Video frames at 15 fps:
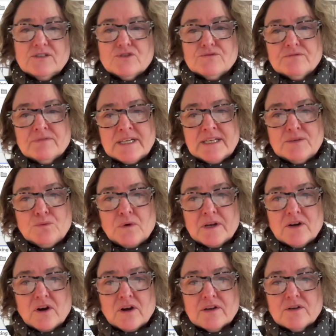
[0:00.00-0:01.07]
to read one
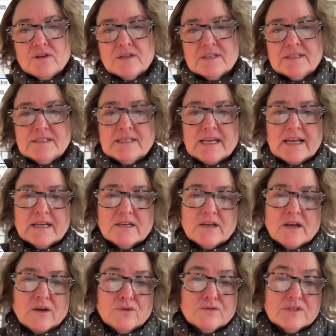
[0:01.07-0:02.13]
article and take
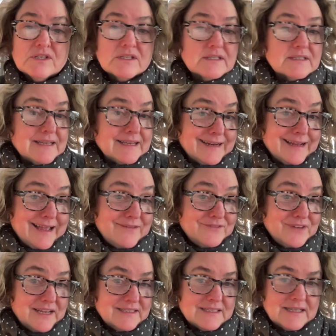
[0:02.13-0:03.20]
notes, I have
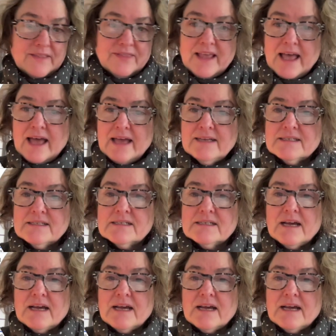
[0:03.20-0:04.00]
not done that.